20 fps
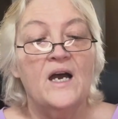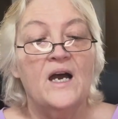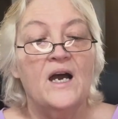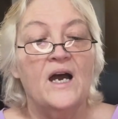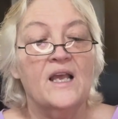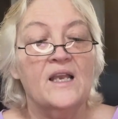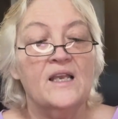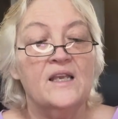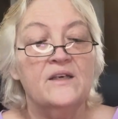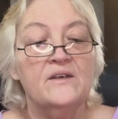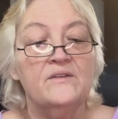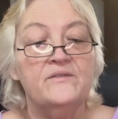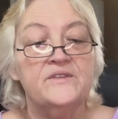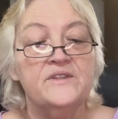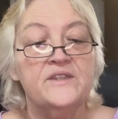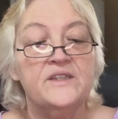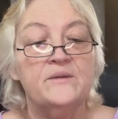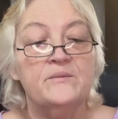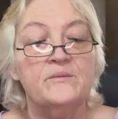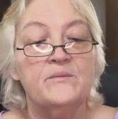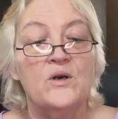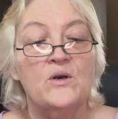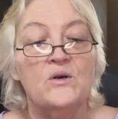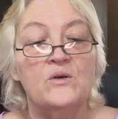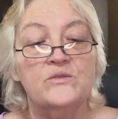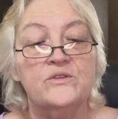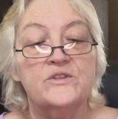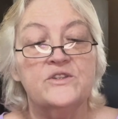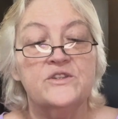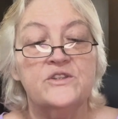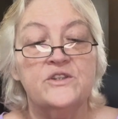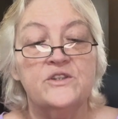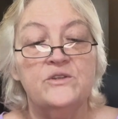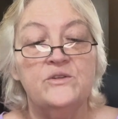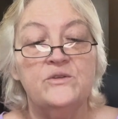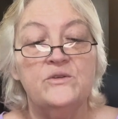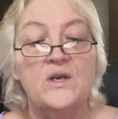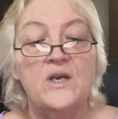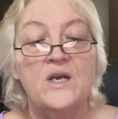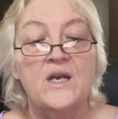I love Tim Holtz
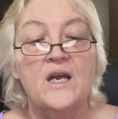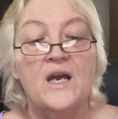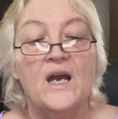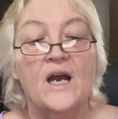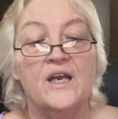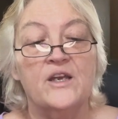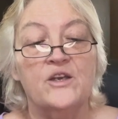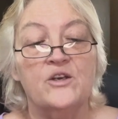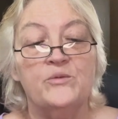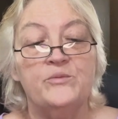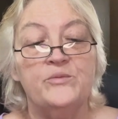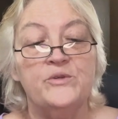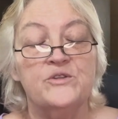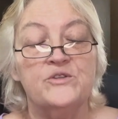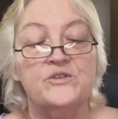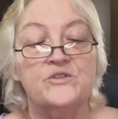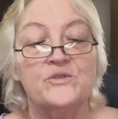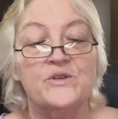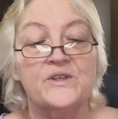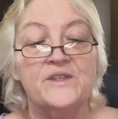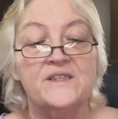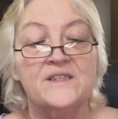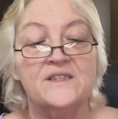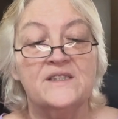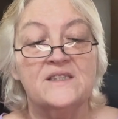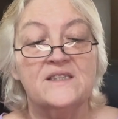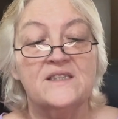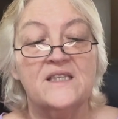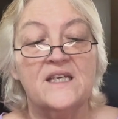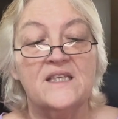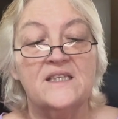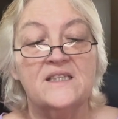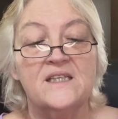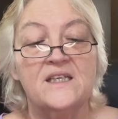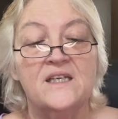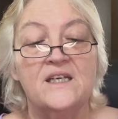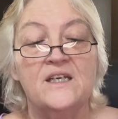too. I hope you enjoy this set.